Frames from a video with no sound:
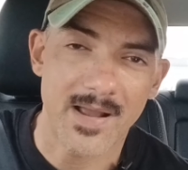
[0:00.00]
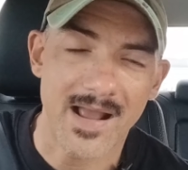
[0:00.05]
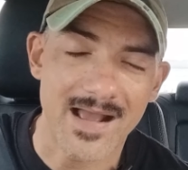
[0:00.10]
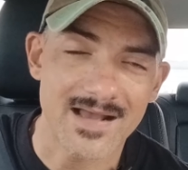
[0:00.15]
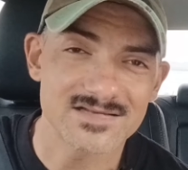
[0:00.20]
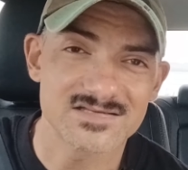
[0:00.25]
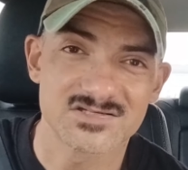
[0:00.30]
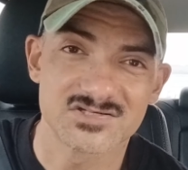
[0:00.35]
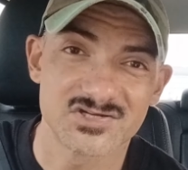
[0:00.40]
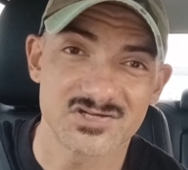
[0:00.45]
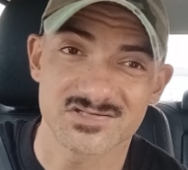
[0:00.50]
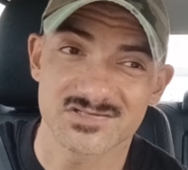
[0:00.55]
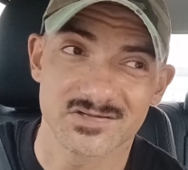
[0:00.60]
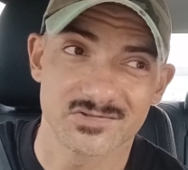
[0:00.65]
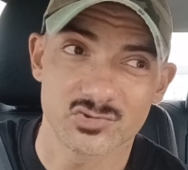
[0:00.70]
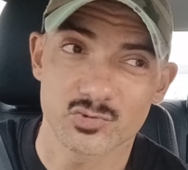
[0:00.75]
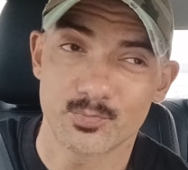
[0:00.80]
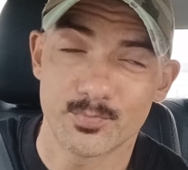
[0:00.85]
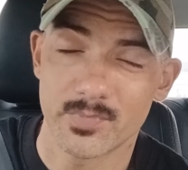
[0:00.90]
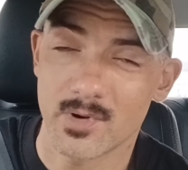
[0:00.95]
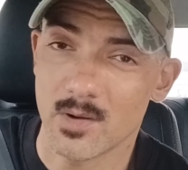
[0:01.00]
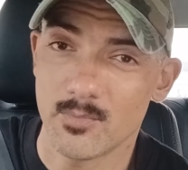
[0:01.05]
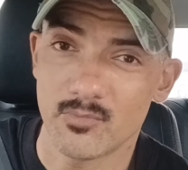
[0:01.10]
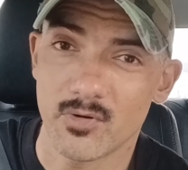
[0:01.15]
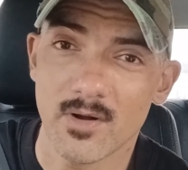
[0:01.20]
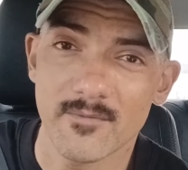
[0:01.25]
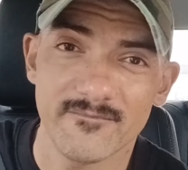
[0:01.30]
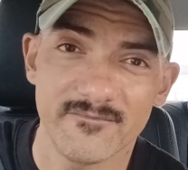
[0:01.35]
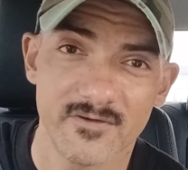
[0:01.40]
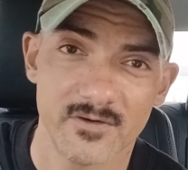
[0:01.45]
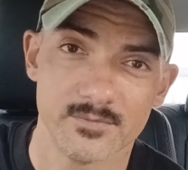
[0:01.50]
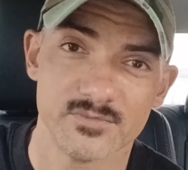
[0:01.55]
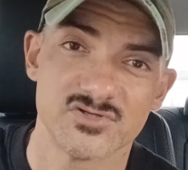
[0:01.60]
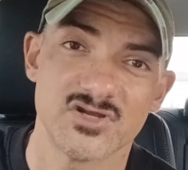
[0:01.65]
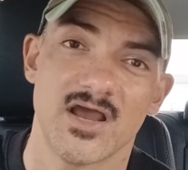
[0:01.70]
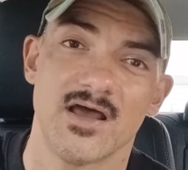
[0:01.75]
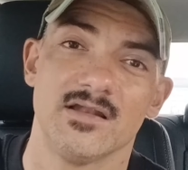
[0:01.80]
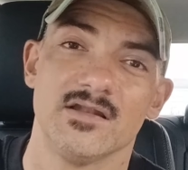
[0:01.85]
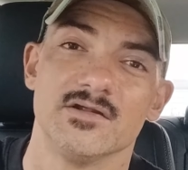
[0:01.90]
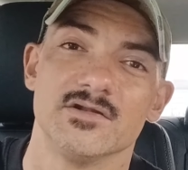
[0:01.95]
pass just a prop firm
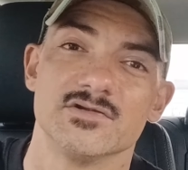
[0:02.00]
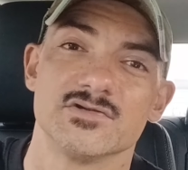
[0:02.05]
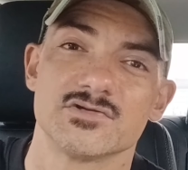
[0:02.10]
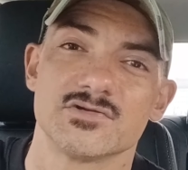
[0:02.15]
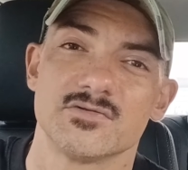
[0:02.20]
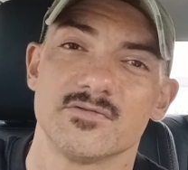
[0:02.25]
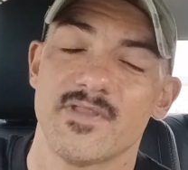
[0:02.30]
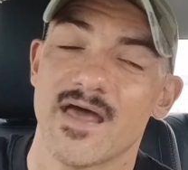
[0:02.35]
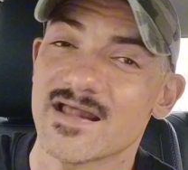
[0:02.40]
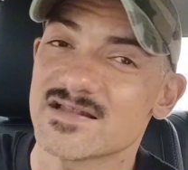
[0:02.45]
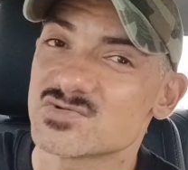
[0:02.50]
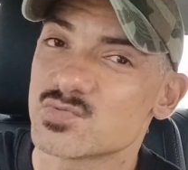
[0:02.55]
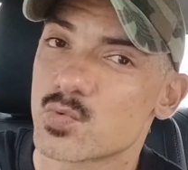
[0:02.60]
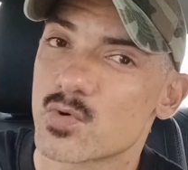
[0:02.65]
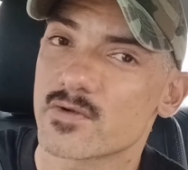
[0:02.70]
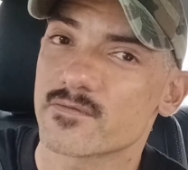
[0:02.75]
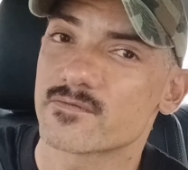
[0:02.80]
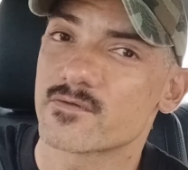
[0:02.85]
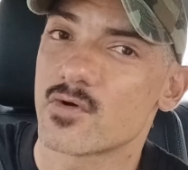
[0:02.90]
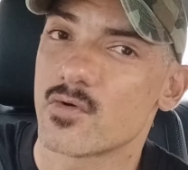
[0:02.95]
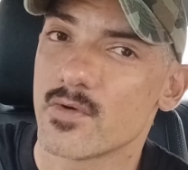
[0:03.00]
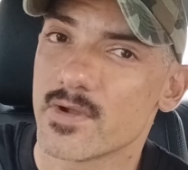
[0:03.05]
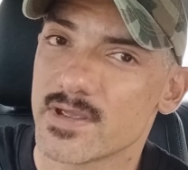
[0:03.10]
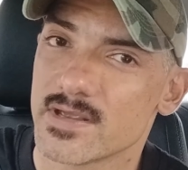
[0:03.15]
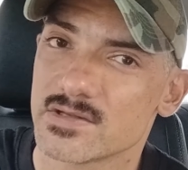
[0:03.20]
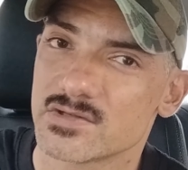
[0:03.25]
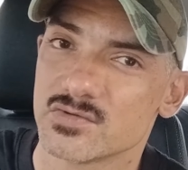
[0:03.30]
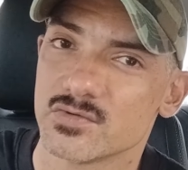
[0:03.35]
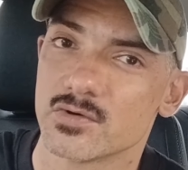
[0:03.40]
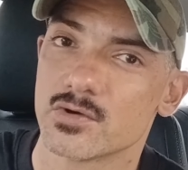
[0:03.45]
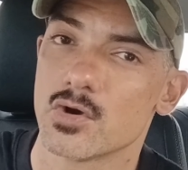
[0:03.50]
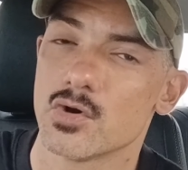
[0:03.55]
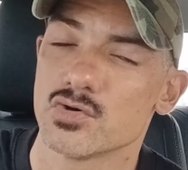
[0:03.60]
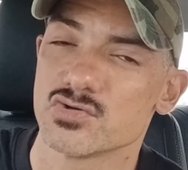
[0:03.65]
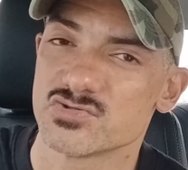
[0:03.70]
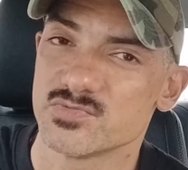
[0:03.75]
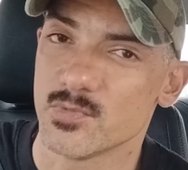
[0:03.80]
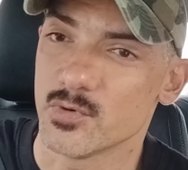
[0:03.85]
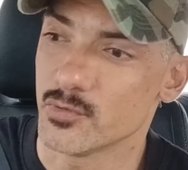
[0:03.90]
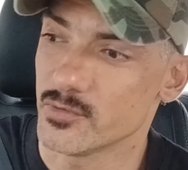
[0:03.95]
challenge. That's worth going into a
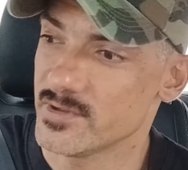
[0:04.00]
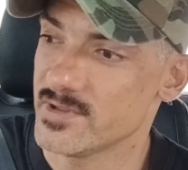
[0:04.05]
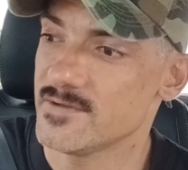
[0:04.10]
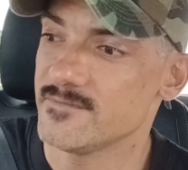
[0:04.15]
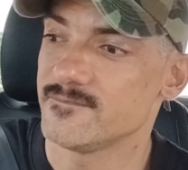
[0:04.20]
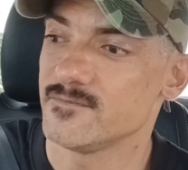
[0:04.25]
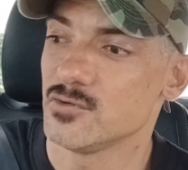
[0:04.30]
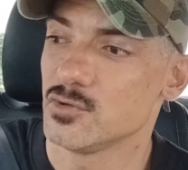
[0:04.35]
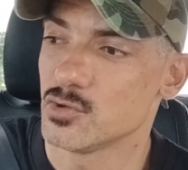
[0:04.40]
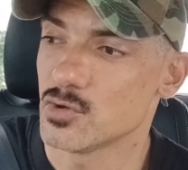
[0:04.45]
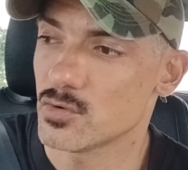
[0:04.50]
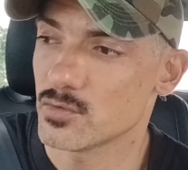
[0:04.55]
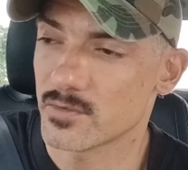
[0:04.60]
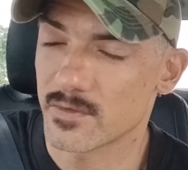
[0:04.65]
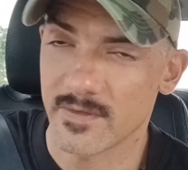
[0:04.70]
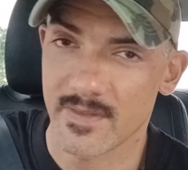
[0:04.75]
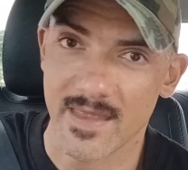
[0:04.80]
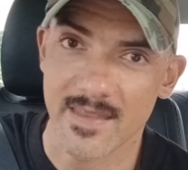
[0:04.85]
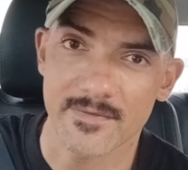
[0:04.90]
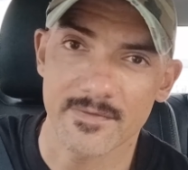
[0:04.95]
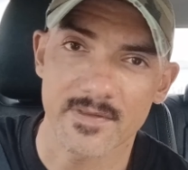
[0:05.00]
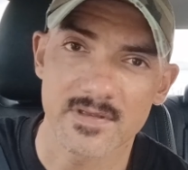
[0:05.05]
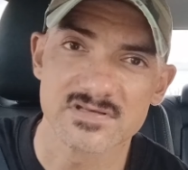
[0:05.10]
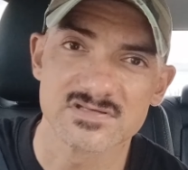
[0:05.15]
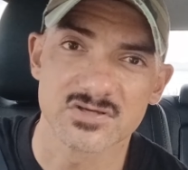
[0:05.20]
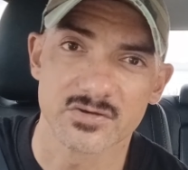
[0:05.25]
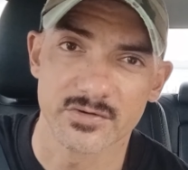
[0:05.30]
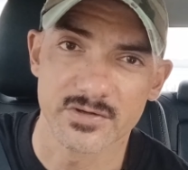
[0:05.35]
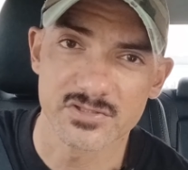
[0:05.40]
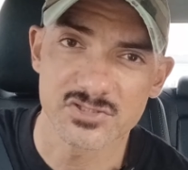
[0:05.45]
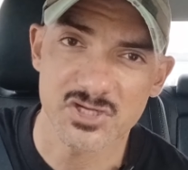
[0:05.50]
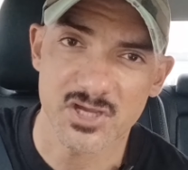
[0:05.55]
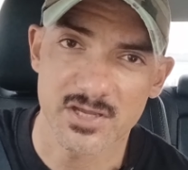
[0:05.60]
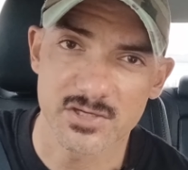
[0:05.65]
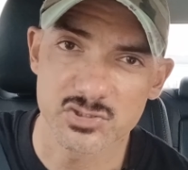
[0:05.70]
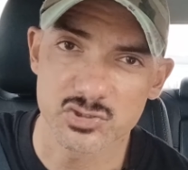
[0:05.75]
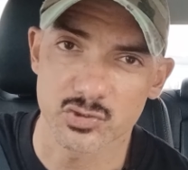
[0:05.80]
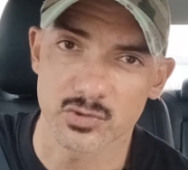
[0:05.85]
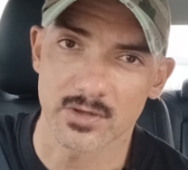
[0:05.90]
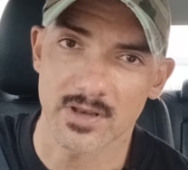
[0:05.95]
ghost mode if you know that thing's going to
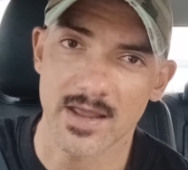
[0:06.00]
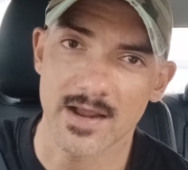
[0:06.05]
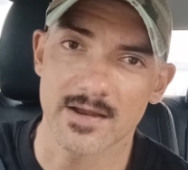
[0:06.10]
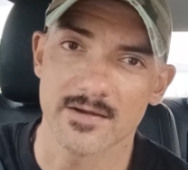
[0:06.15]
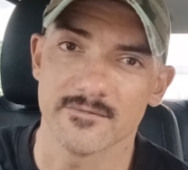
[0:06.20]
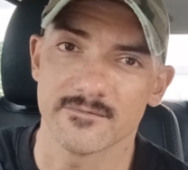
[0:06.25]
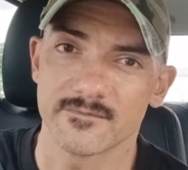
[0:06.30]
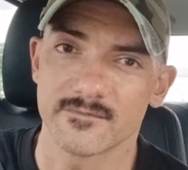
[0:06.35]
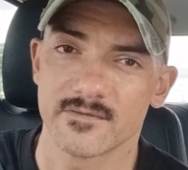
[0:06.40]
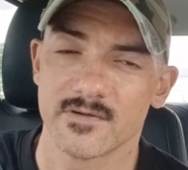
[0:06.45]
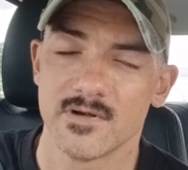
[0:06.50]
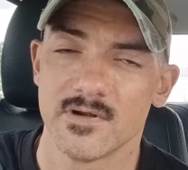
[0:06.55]
change your life.